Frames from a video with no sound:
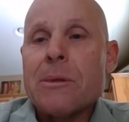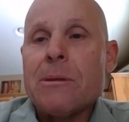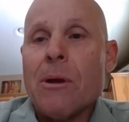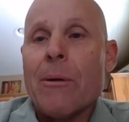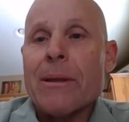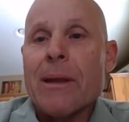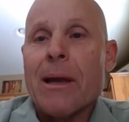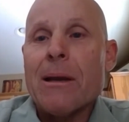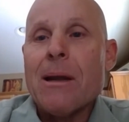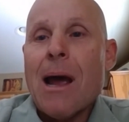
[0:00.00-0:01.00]
Knowing
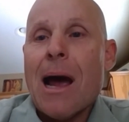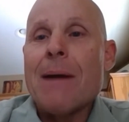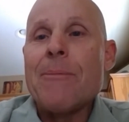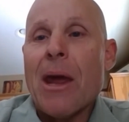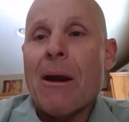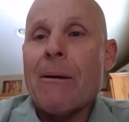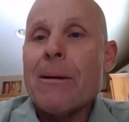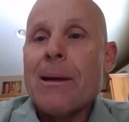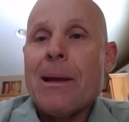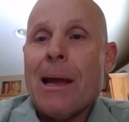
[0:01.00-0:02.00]
that I'm there
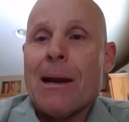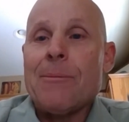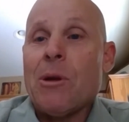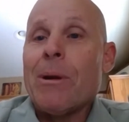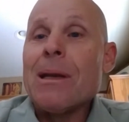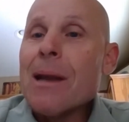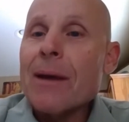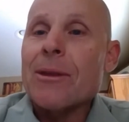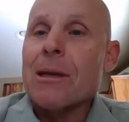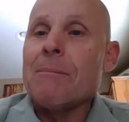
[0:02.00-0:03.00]
and I'm doing
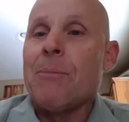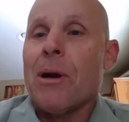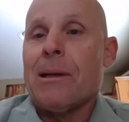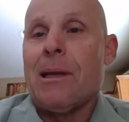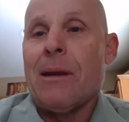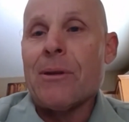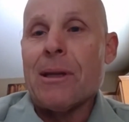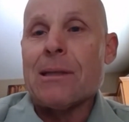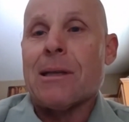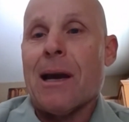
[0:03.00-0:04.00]
nothing but giving
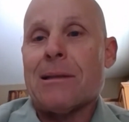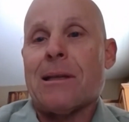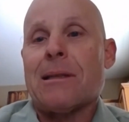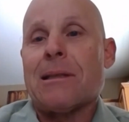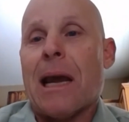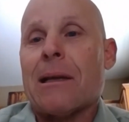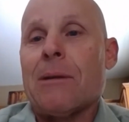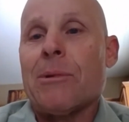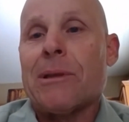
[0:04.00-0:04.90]
these guys exactly what